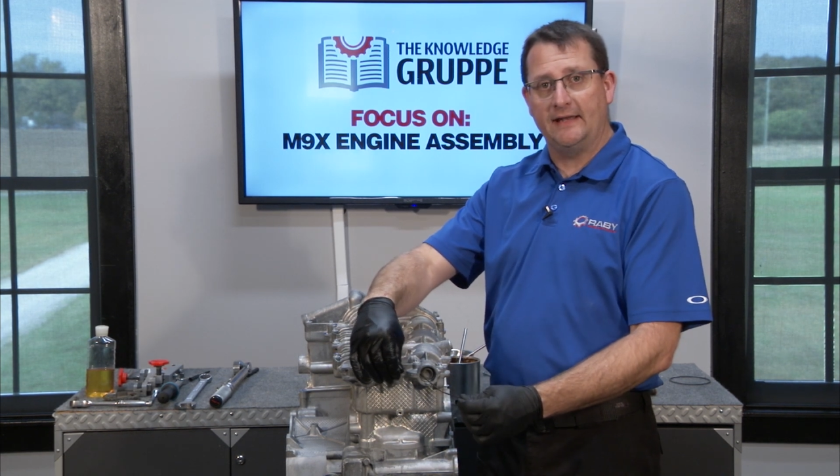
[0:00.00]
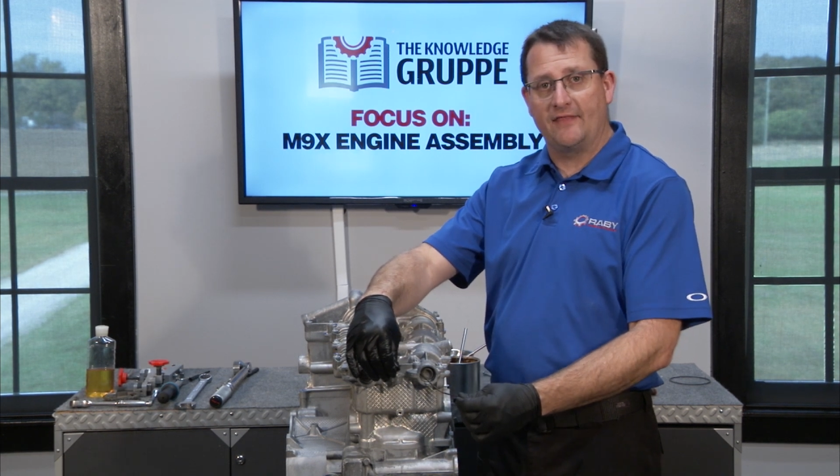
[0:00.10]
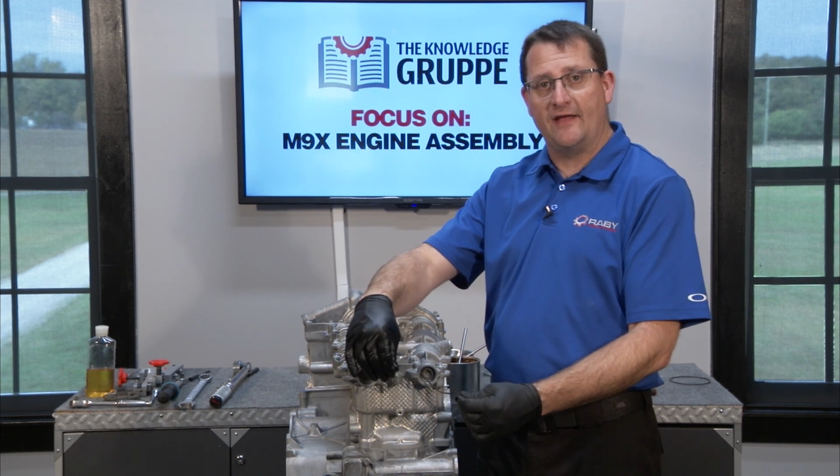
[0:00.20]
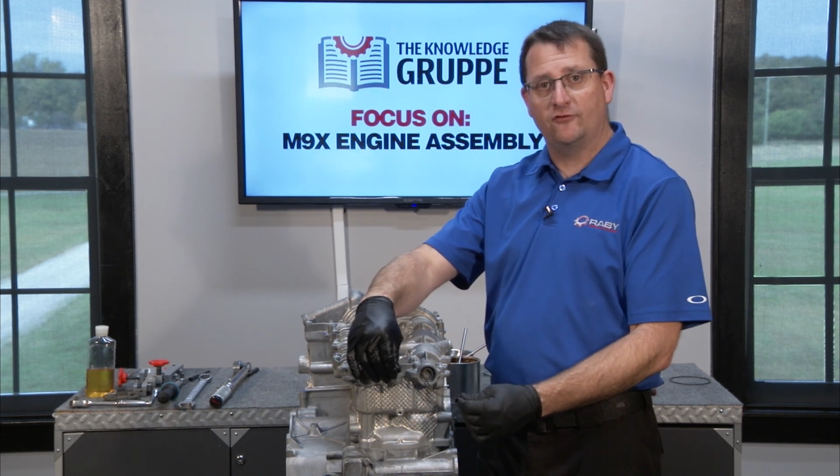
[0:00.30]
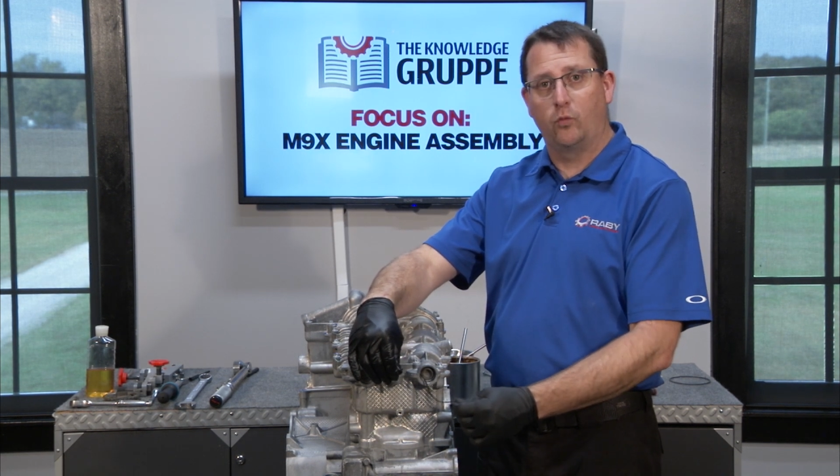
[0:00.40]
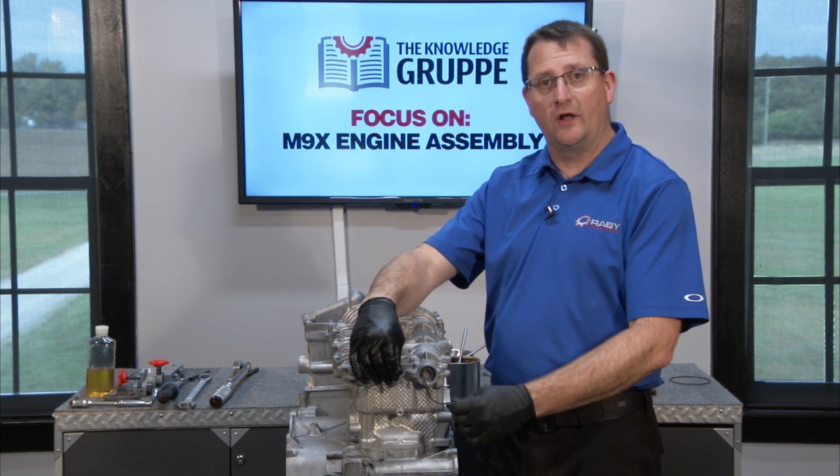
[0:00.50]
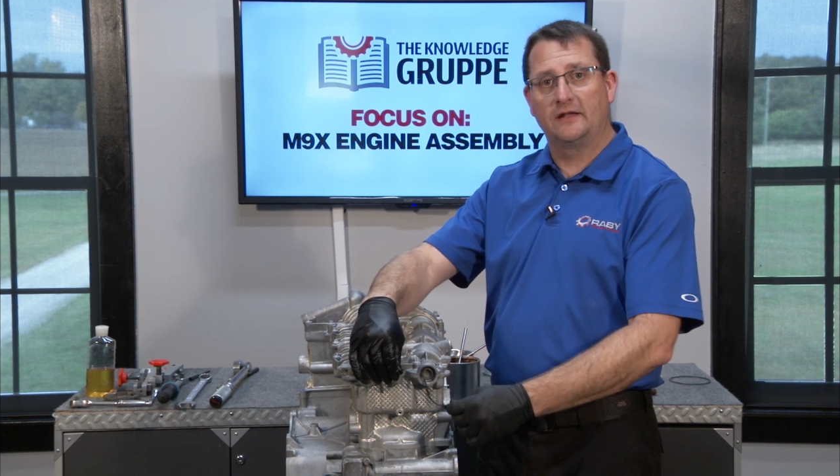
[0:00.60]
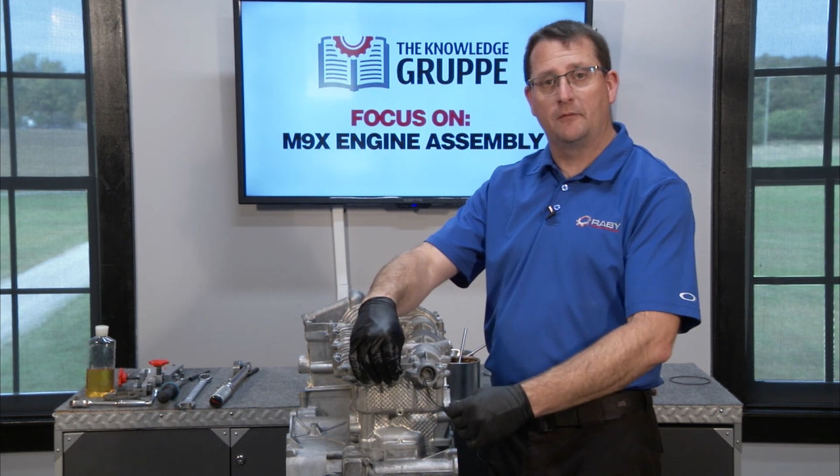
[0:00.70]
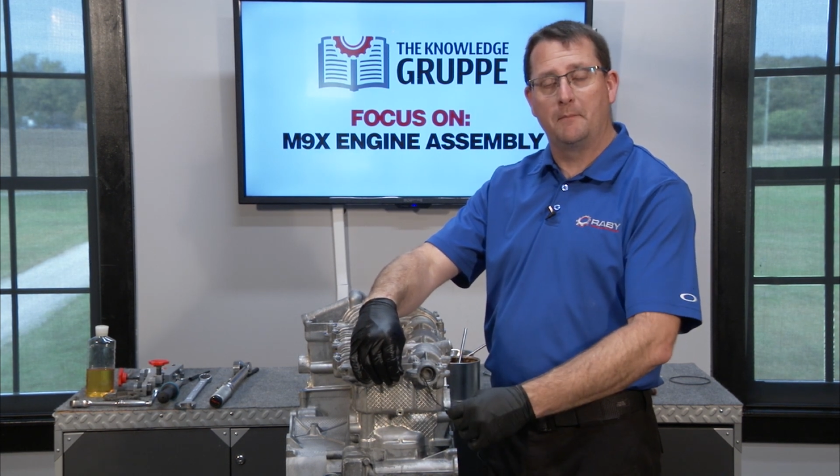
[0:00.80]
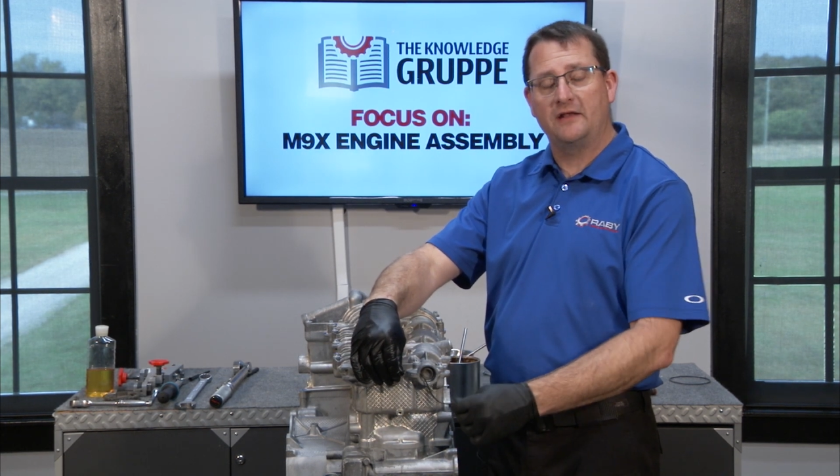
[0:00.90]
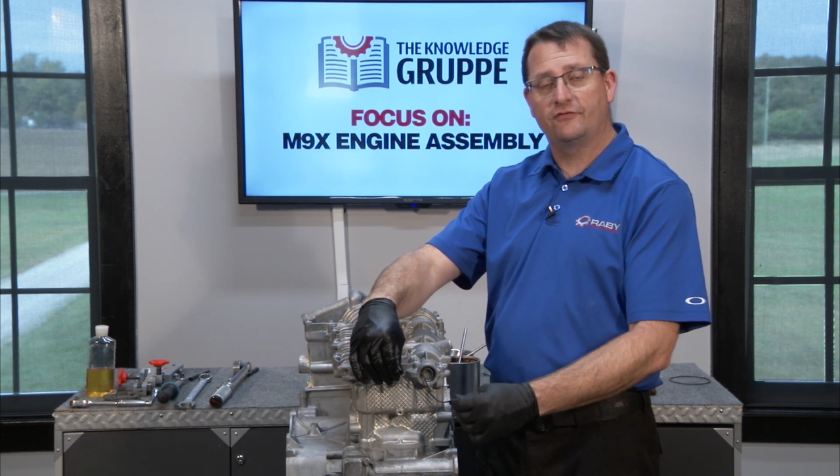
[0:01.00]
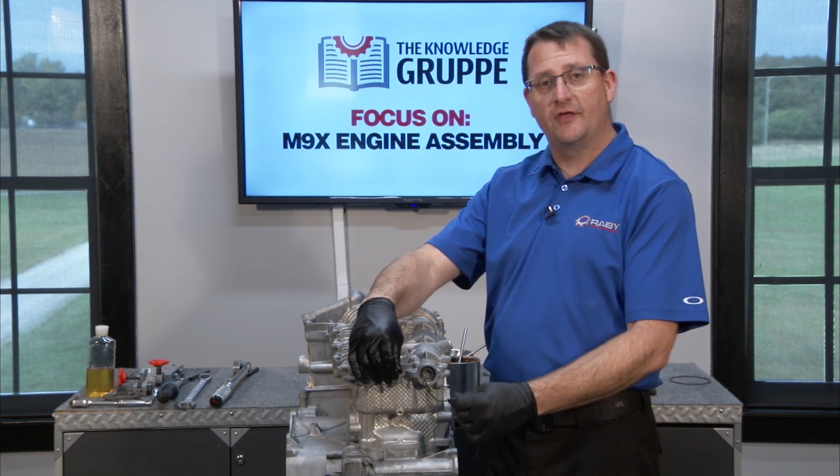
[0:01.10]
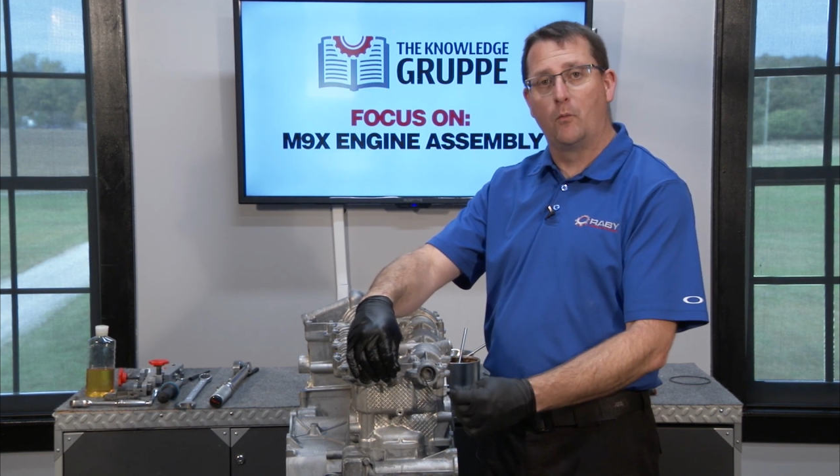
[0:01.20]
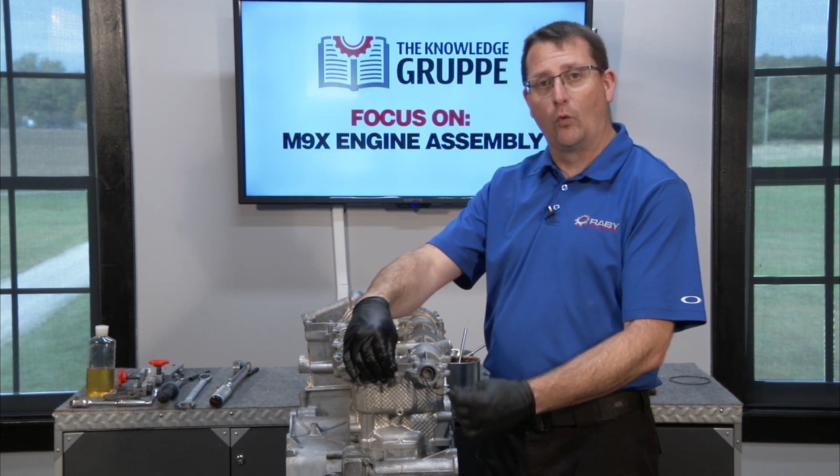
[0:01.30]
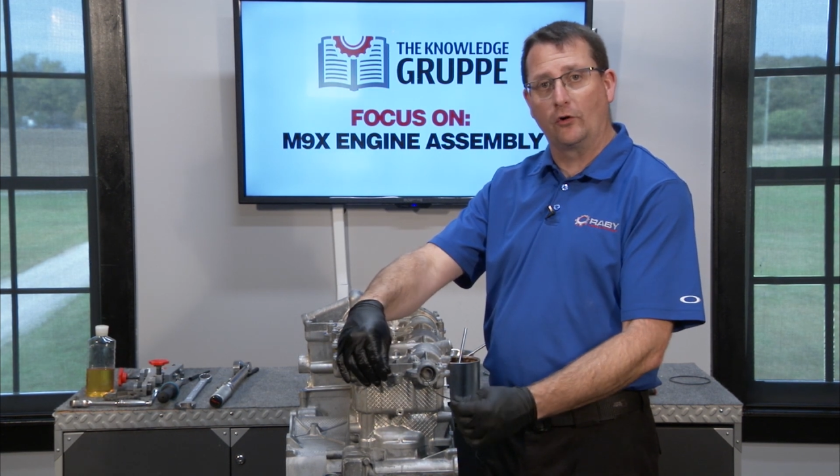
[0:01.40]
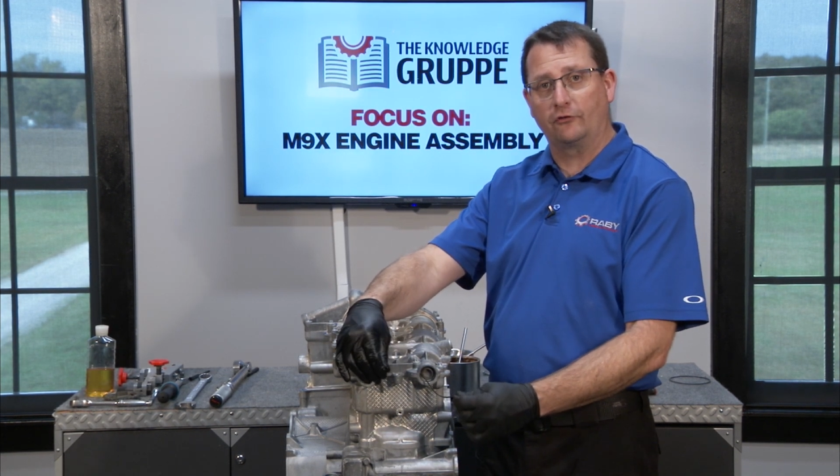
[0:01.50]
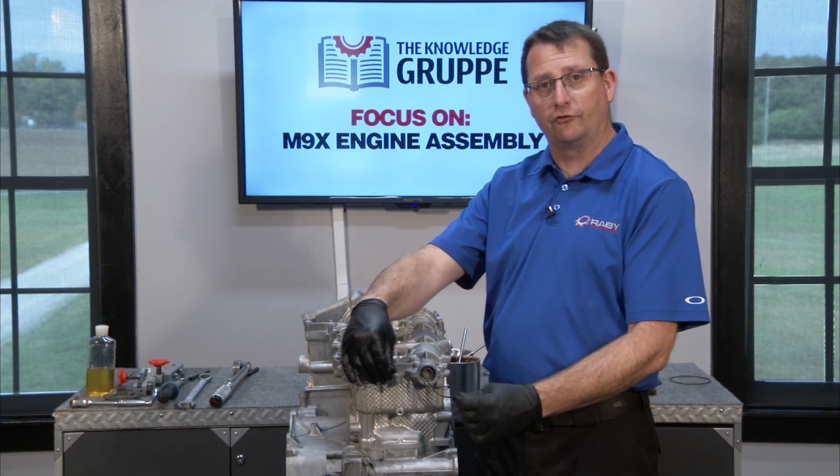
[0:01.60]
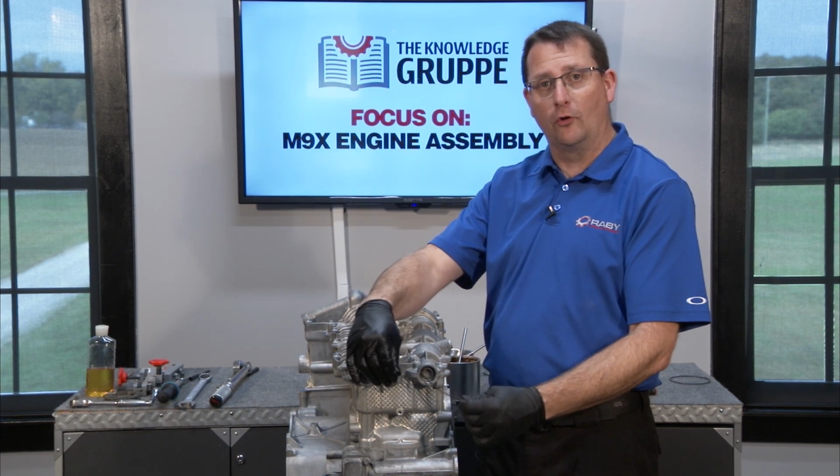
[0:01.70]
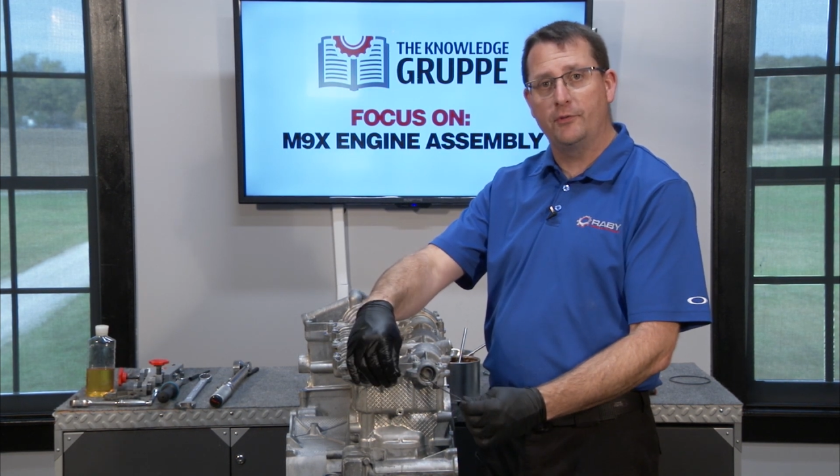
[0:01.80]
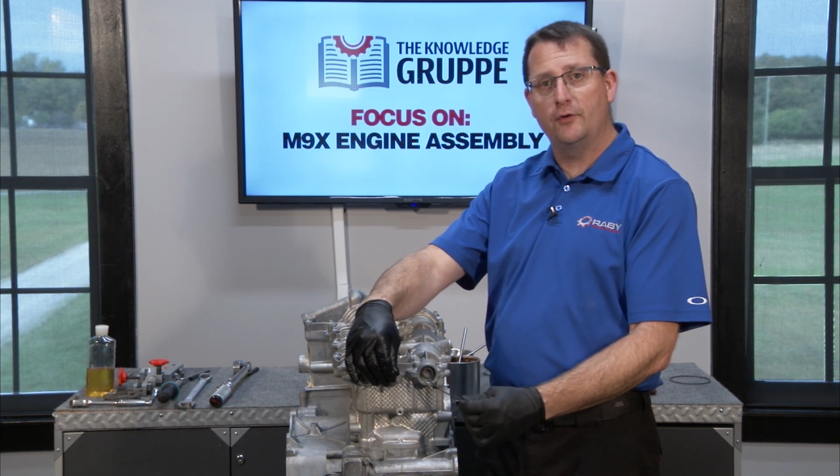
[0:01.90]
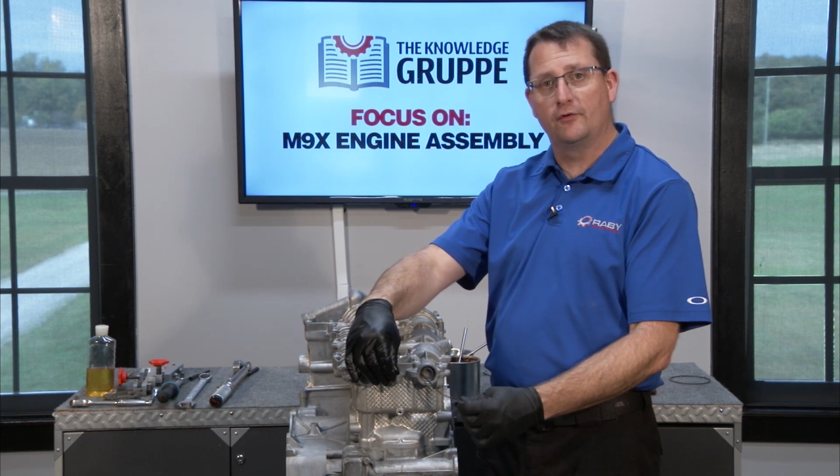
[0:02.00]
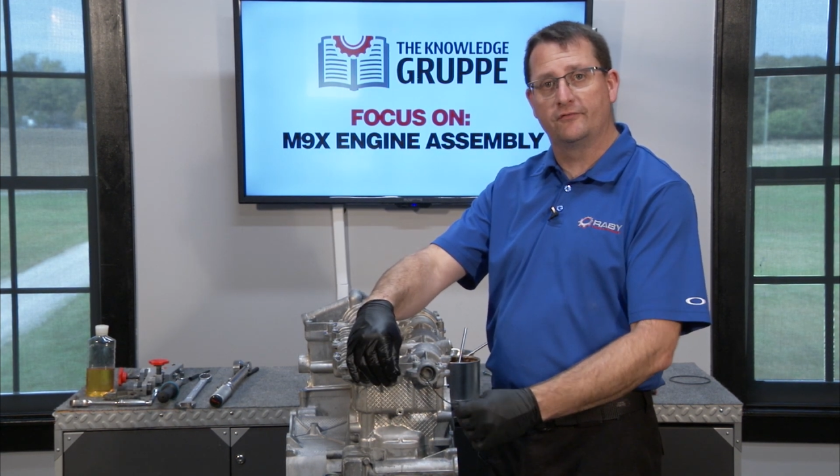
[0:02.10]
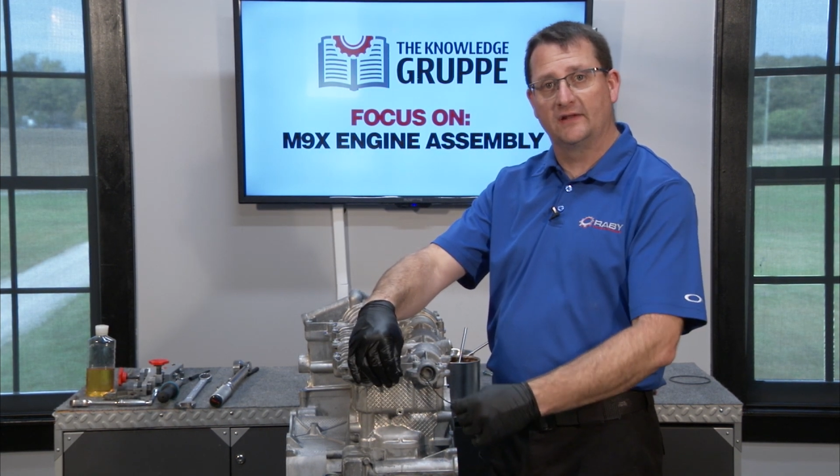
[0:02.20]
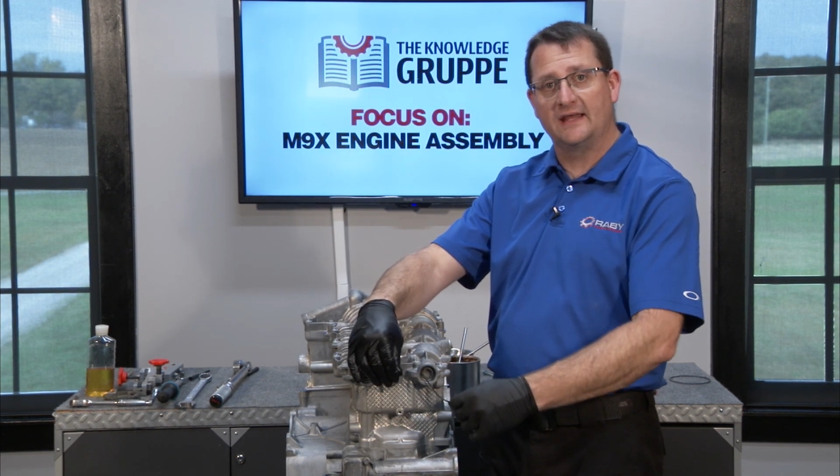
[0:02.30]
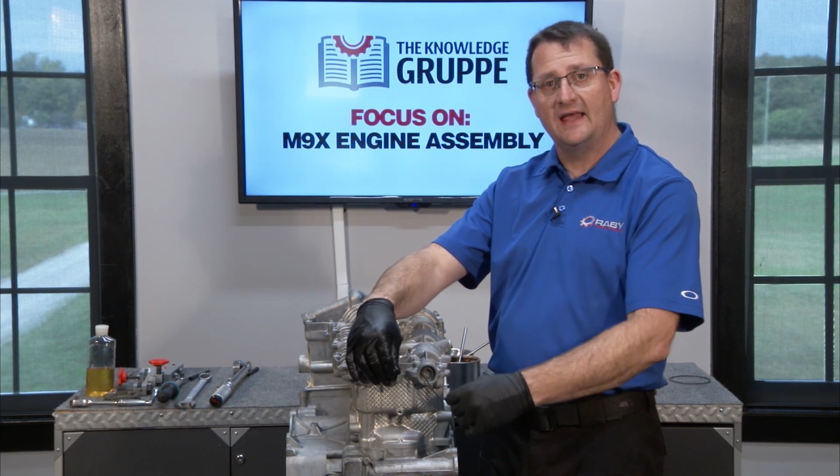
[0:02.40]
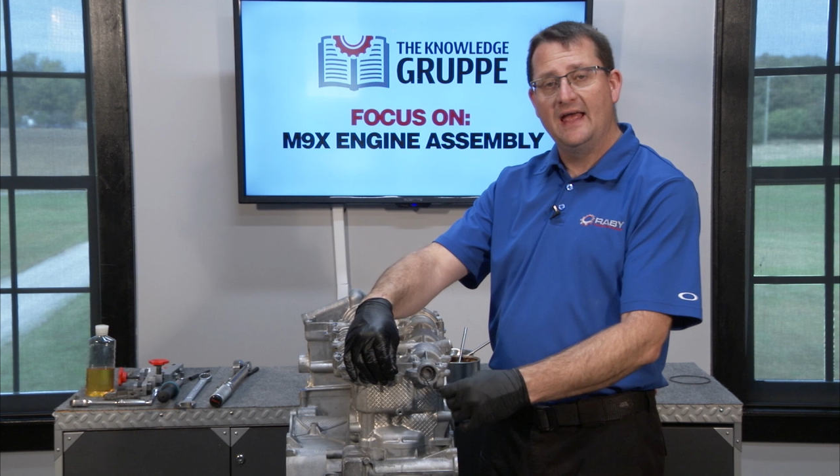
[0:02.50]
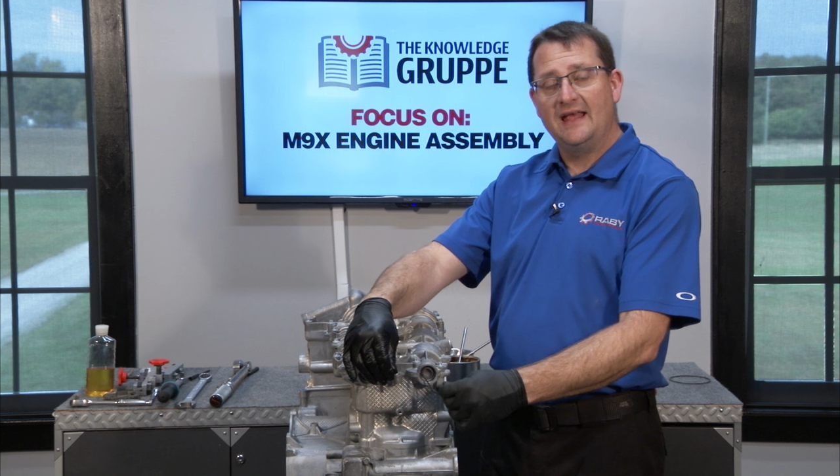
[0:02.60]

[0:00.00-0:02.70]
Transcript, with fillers: and that's what makes them work so beautifully,